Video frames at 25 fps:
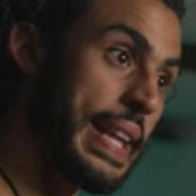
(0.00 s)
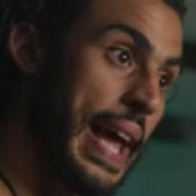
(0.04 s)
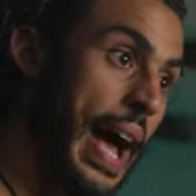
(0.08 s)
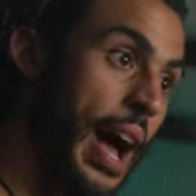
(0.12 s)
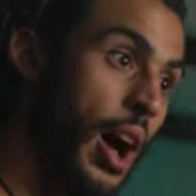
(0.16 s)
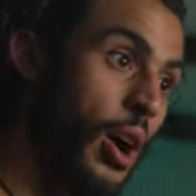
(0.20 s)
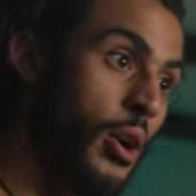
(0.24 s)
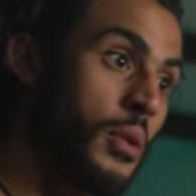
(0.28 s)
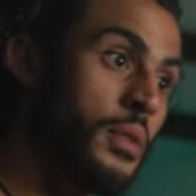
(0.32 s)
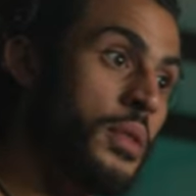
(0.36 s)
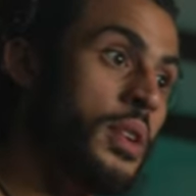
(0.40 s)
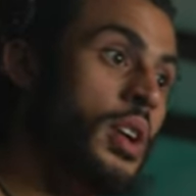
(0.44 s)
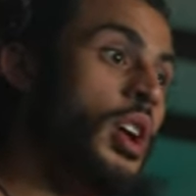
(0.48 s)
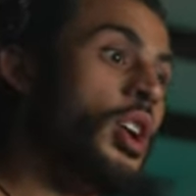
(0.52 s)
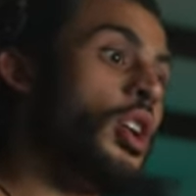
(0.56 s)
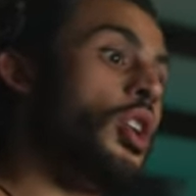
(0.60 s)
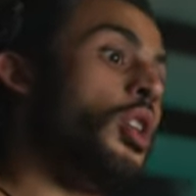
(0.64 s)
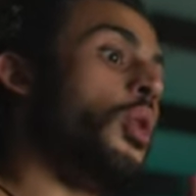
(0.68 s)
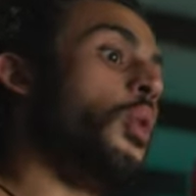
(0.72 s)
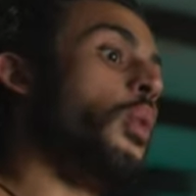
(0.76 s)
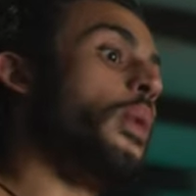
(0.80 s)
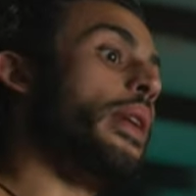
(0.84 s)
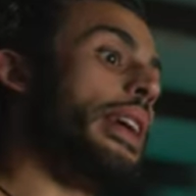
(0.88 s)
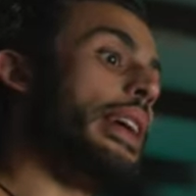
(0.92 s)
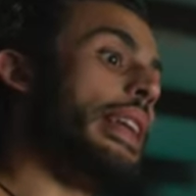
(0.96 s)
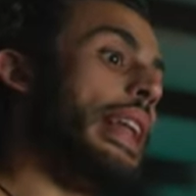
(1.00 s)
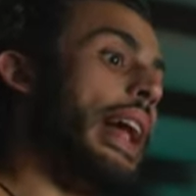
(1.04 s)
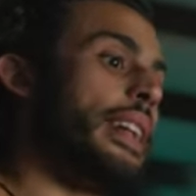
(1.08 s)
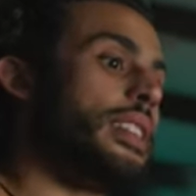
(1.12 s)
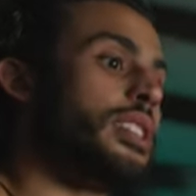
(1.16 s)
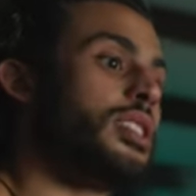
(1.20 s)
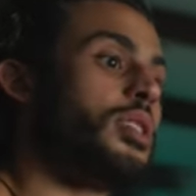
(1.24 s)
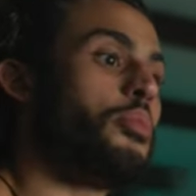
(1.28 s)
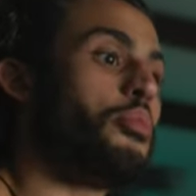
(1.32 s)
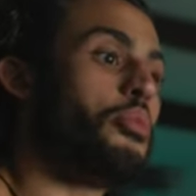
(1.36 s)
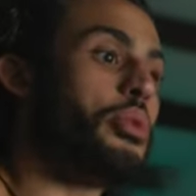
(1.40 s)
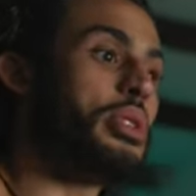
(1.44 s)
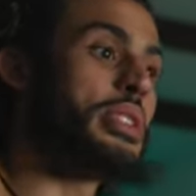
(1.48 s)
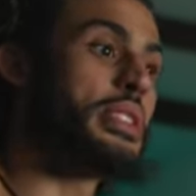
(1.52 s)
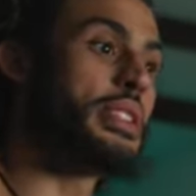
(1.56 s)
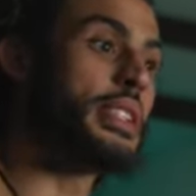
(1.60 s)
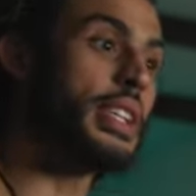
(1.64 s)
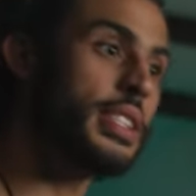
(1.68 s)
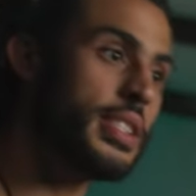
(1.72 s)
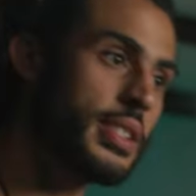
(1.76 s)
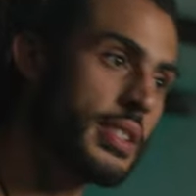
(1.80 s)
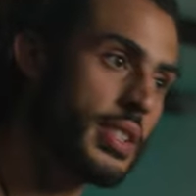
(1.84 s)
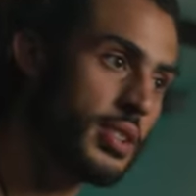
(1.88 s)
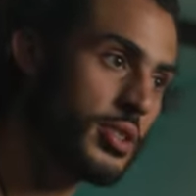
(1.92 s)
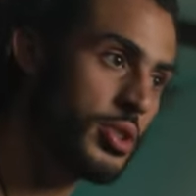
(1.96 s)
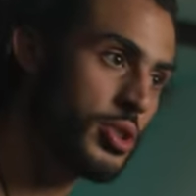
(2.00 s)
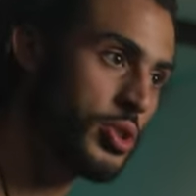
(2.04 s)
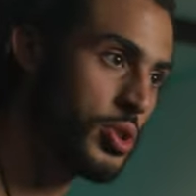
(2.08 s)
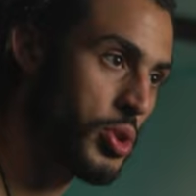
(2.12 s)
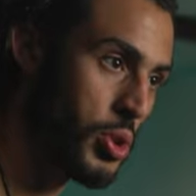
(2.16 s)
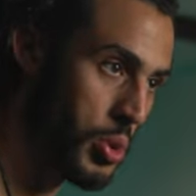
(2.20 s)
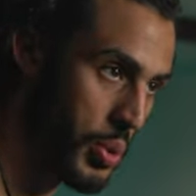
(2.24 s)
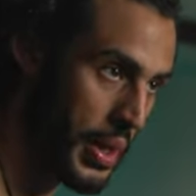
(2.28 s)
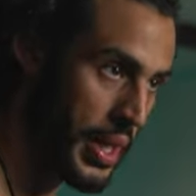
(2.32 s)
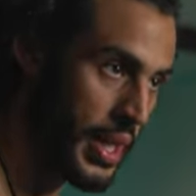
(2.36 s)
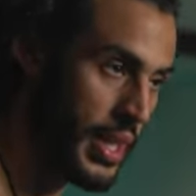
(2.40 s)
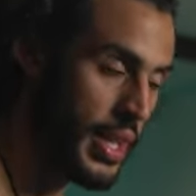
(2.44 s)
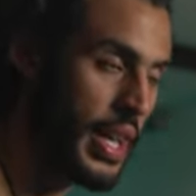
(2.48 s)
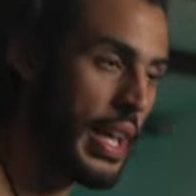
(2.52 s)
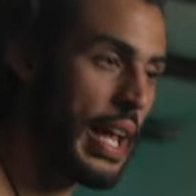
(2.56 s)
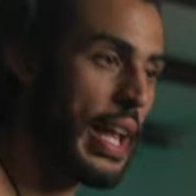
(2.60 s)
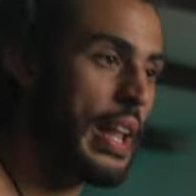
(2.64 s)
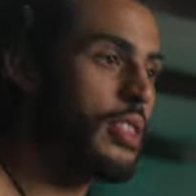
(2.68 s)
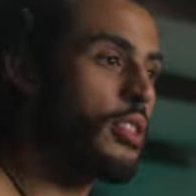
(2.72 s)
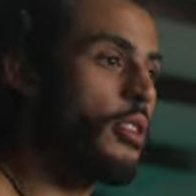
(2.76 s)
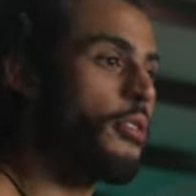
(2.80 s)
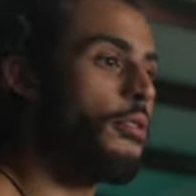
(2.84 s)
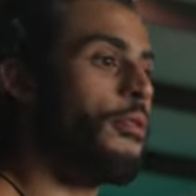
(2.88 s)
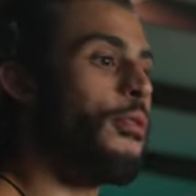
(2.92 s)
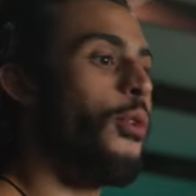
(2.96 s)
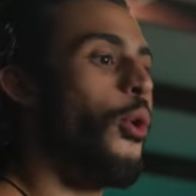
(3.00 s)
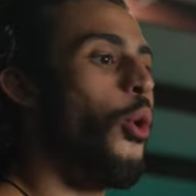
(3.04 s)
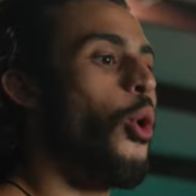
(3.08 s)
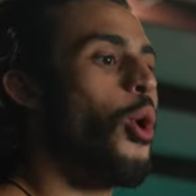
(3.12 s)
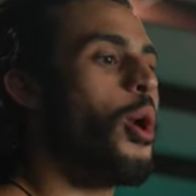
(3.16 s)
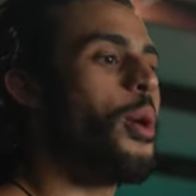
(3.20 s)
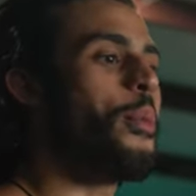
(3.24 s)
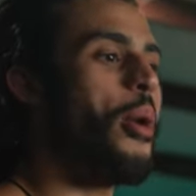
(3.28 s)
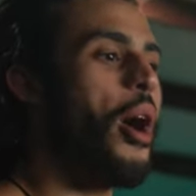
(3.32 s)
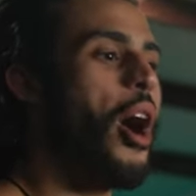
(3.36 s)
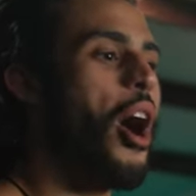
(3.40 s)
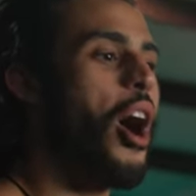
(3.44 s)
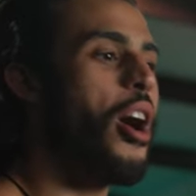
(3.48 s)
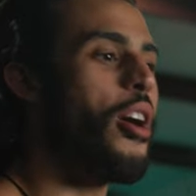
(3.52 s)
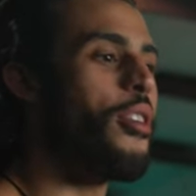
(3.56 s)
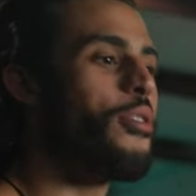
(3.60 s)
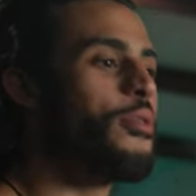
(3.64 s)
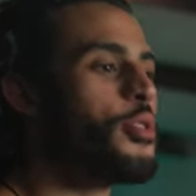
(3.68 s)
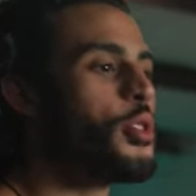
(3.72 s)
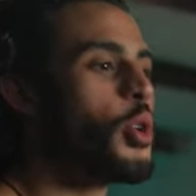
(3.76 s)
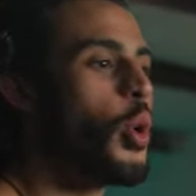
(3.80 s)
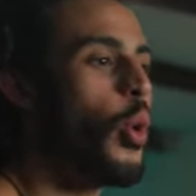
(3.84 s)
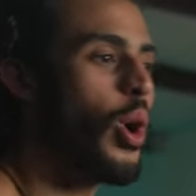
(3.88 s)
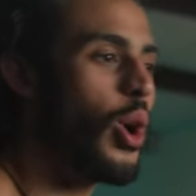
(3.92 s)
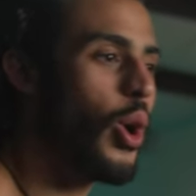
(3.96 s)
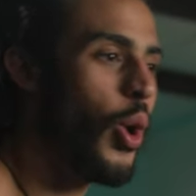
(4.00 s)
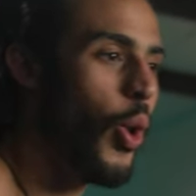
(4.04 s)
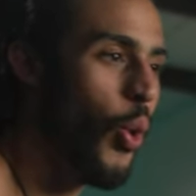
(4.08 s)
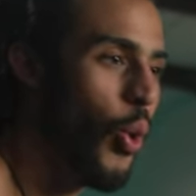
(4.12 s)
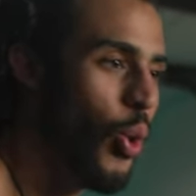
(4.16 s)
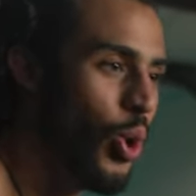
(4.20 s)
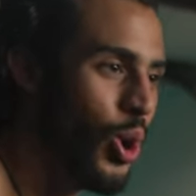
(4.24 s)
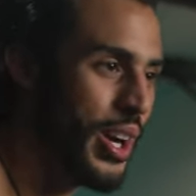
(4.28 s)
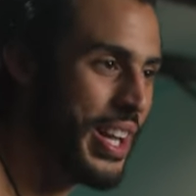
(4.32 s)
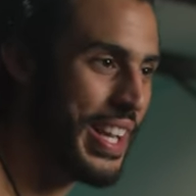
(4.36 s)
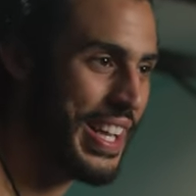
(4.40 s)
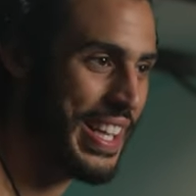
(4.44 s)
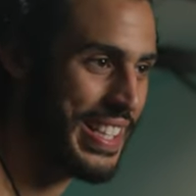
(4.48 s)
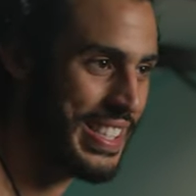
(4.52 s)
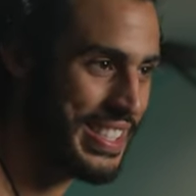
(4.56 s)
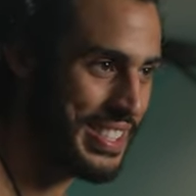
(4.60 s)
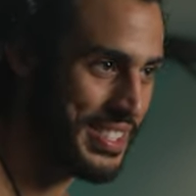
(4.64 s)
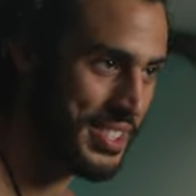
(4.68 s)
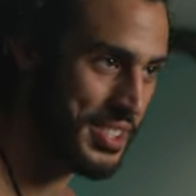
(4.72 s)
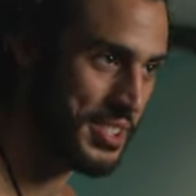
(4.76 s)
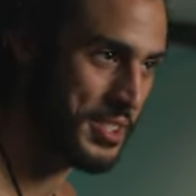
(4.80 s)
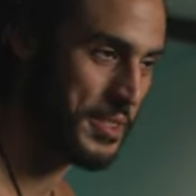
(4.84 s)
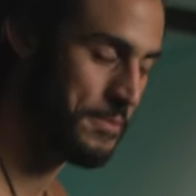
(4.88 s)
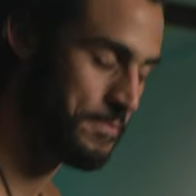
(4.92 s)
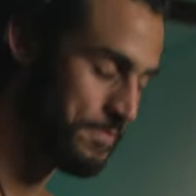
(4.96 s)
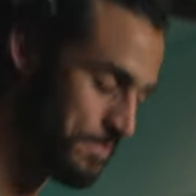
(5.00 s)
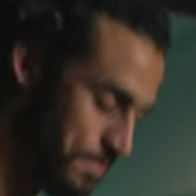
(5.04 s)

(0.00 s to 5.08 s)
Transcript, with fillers: down, we can add some resistance to it in the form of your organs.